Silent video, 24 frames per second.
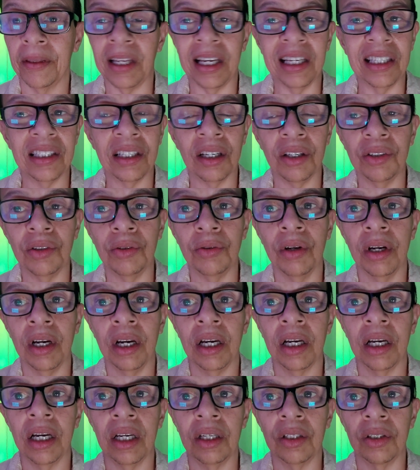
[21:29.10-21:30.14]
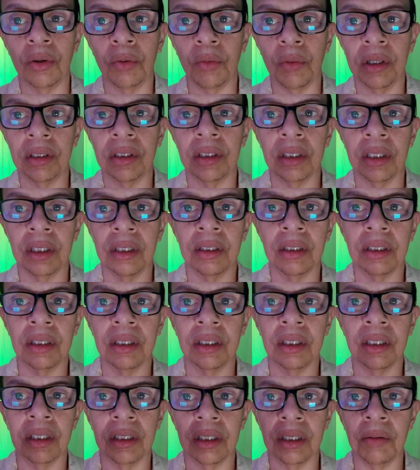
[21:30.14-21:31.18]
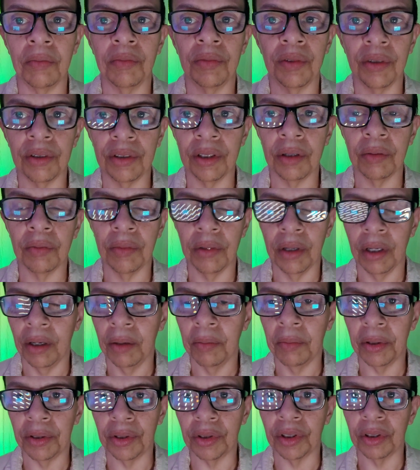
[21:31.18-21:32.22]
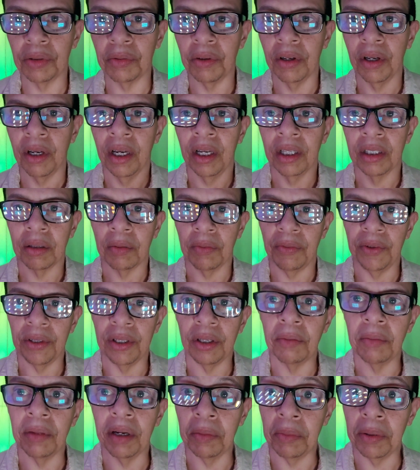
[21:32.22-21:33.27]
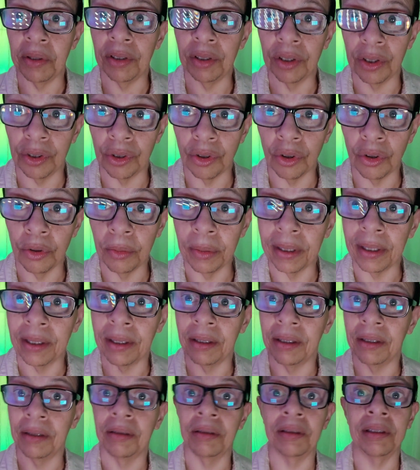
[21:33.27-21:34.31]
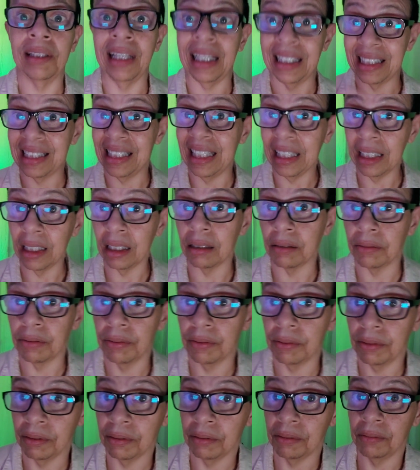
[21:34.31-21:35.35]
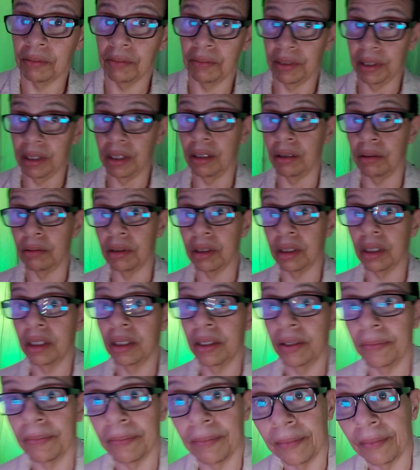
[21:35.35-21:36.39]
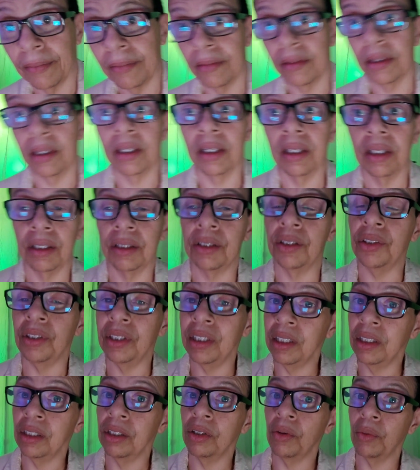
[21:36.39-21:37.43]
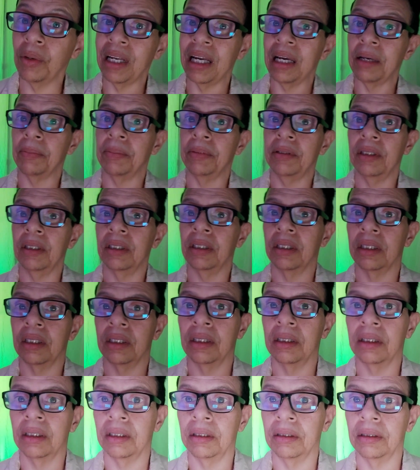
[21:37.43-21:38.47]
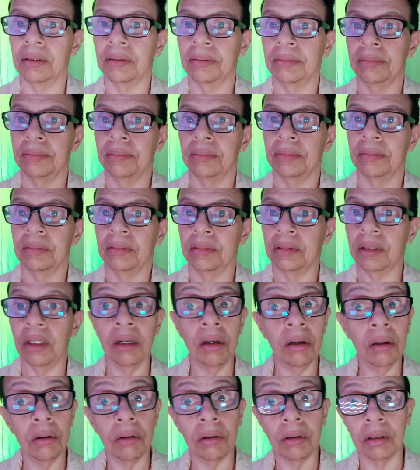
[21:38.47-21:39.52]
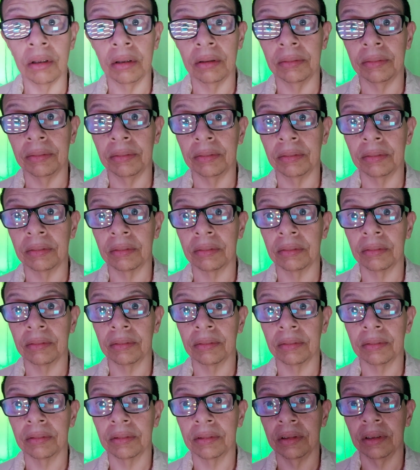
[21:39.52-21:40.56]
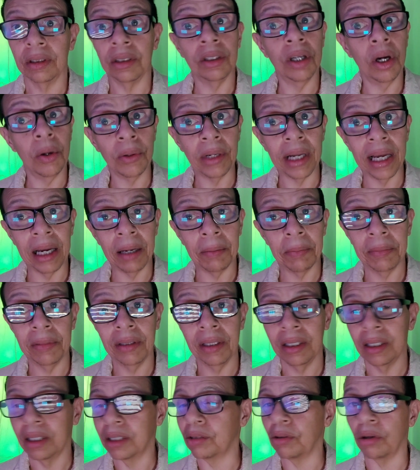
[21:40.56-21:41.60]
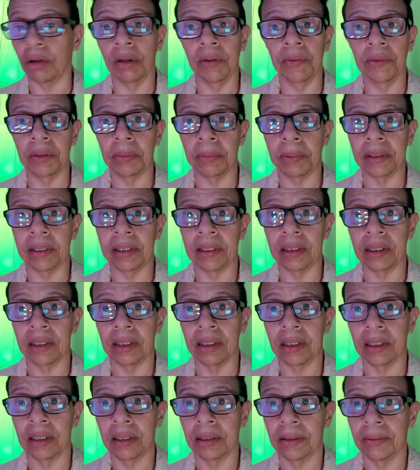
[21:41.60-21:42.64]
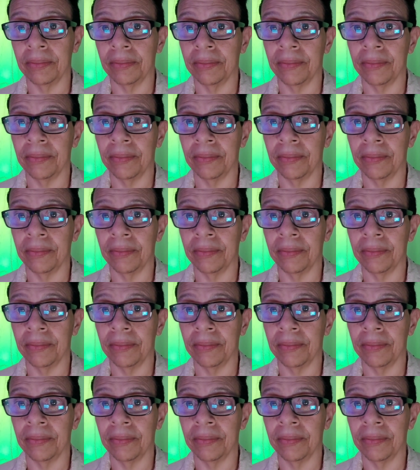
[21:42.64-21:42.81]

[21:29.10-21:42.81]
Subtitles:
They tell you, hey, don't watch this. Some pictures, some video might be disturbing. That's negative videos. Do you need to know what happened? No. You know what happened. It's all over the place.